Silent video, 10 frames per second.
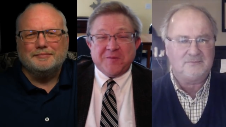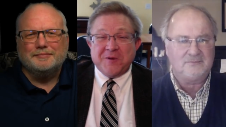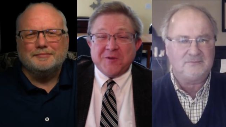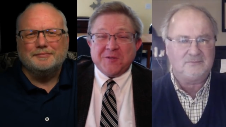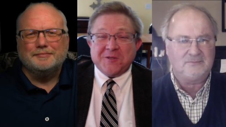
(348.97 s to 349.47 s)

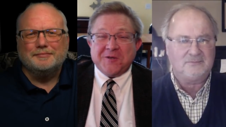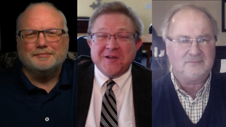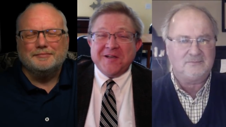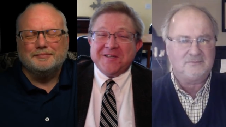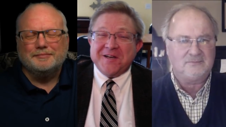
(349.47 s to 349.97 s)
Speaker 1: abuser
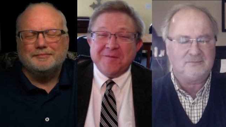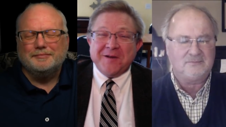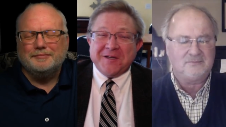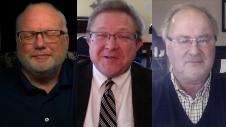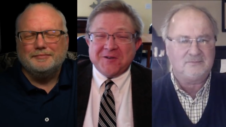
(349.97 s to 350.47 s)
to come
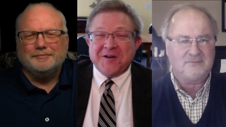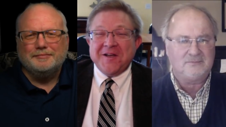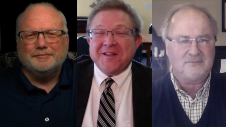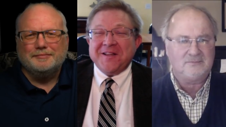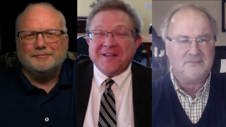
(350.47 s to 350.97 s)
lecture
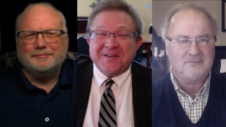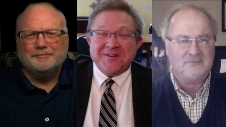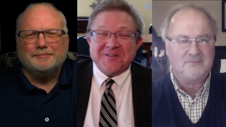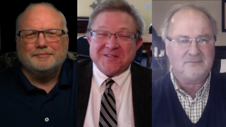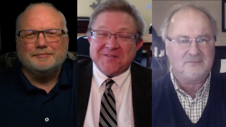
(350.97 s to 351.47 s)
the
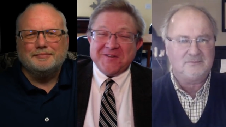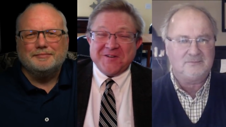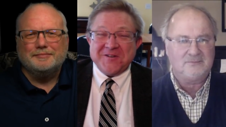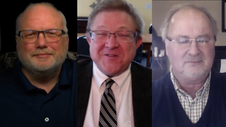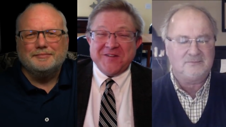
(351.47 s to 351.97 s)
leaders of the
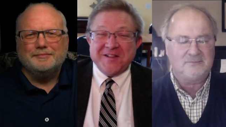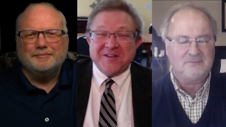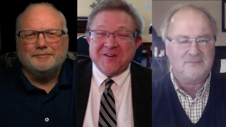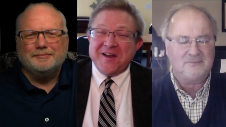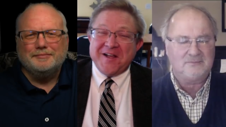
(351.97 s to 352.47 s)
Church of
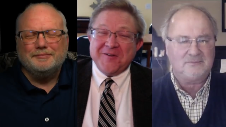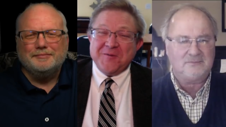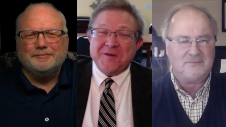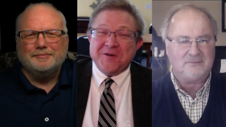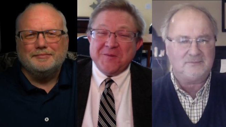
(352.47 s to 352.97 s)
England on how
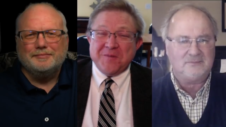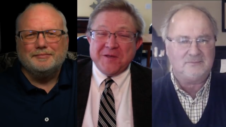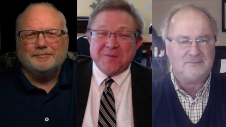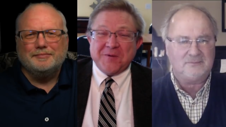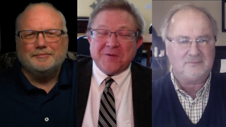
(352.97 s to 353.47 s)
to be good
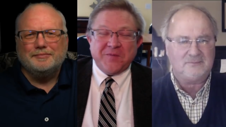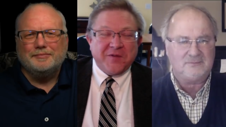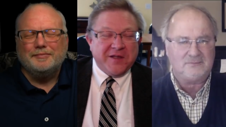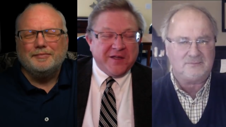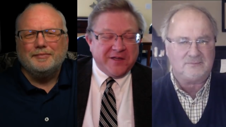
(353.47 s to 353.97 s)
people.
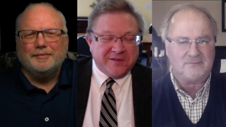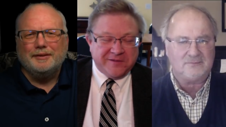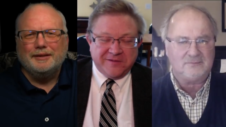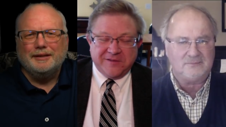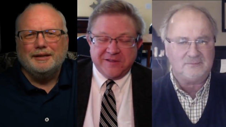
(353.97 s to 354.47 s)
Wow.
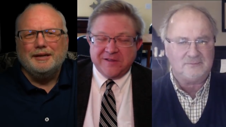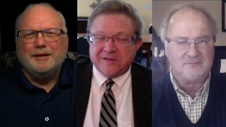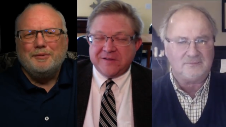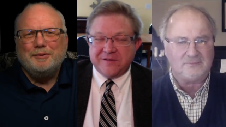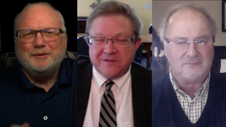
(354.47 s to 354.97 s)

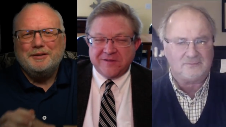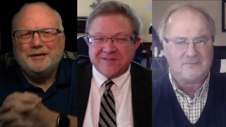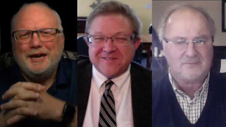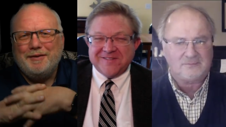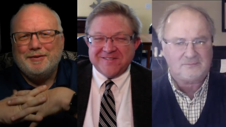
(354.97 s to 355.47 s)
Speaker 2: Well,
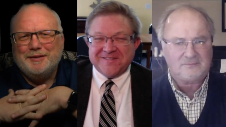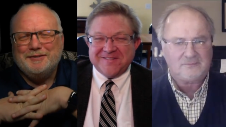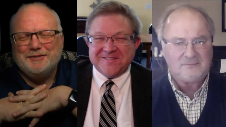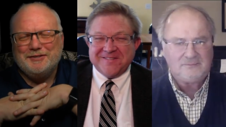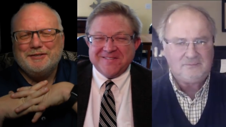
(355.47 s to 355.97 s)
Gavin,
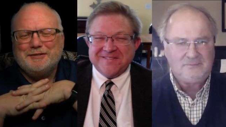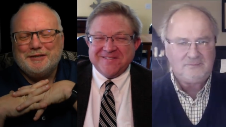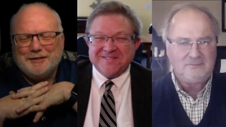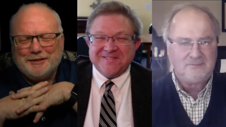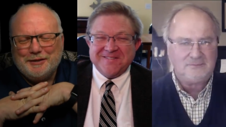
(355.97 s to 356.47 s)
this is
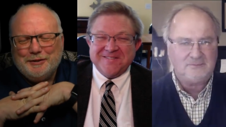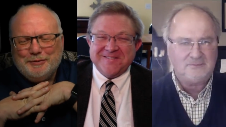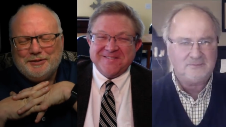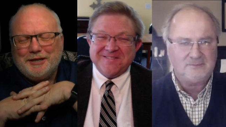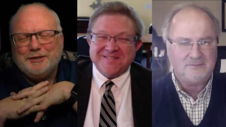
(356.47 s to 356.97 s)
the
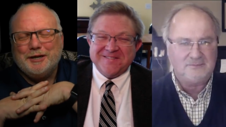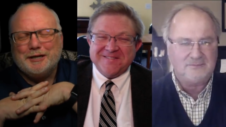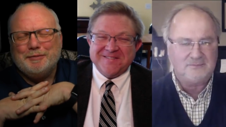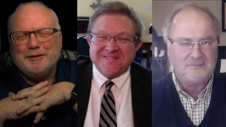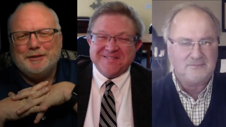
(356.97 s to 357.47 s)
news that I
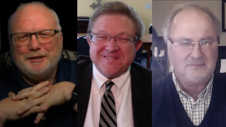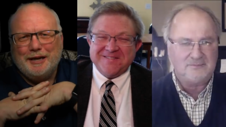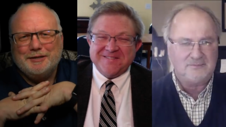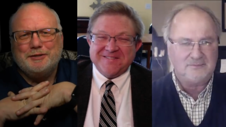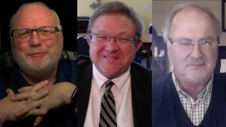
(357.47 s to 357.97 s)
talk about
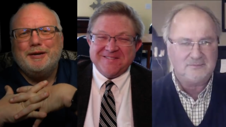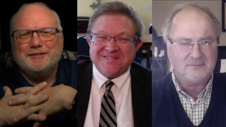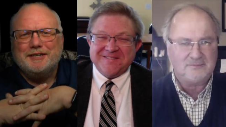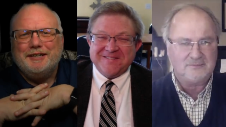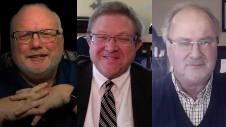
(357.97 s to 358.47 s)
as
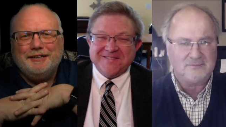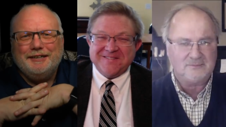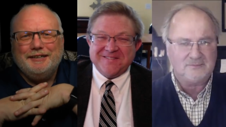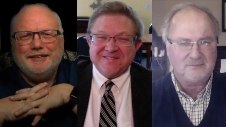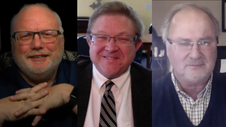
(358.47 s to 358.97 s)
depressing.
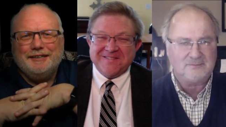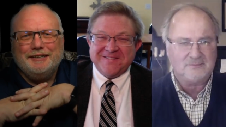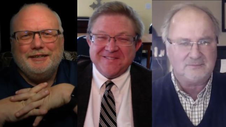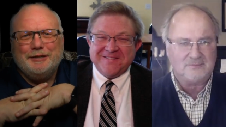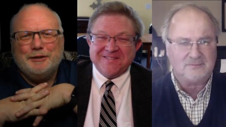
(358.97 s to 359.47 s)

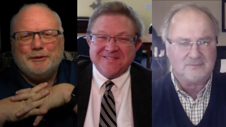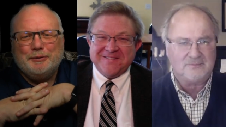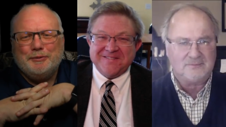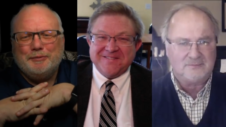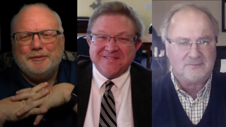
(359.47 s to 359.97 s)
You
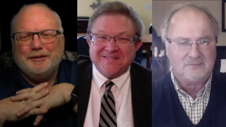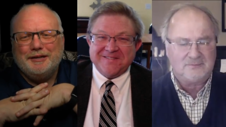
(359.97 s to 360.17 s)
know,